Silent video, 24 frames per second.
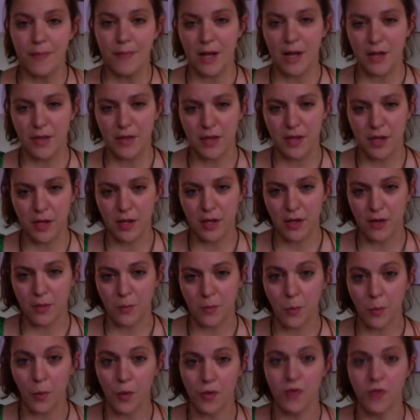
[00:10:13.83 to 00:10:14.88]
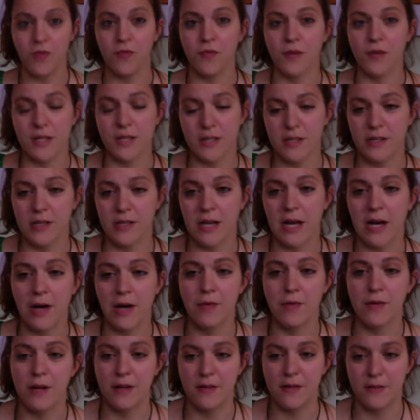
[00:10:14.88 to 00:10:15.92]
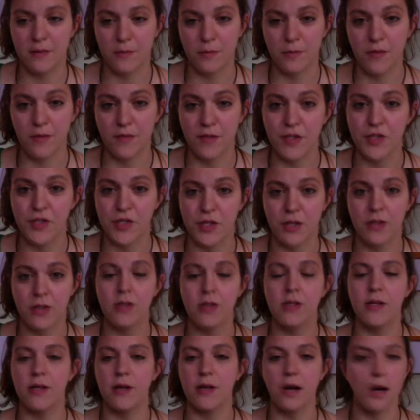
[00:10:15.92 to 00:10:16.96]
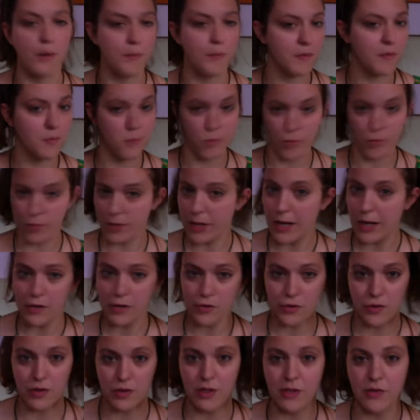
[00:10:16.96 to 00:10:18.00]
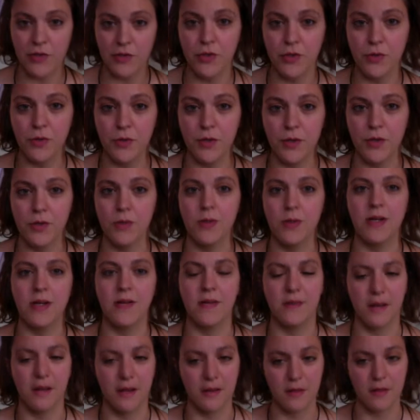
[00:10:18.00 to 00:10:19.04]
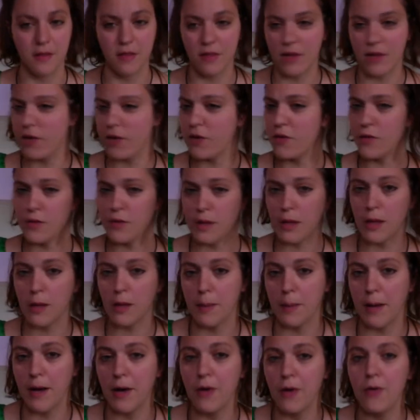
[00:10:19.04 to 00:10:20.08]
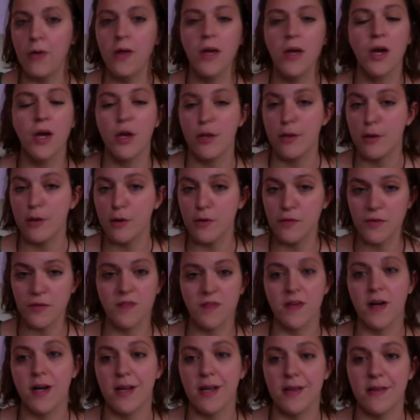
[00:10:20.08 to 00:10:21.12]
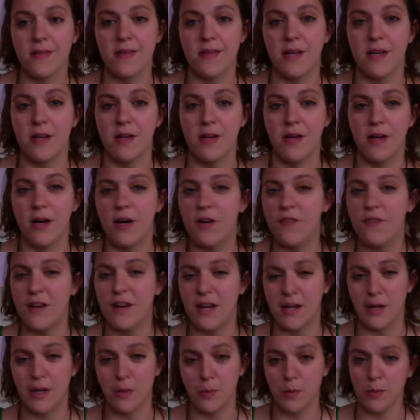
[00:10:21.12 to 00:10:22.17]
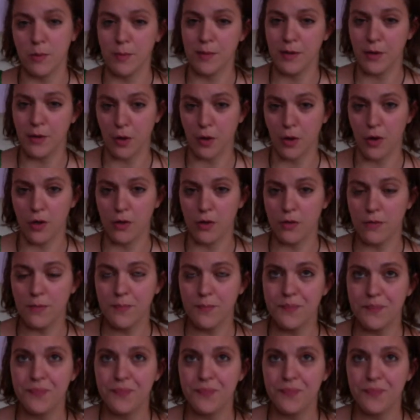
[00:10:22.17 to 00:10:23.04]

and the what you've written down as the revision comes more naturally to you, and it's like the thing you think about, you've revised it enough and it will be gone.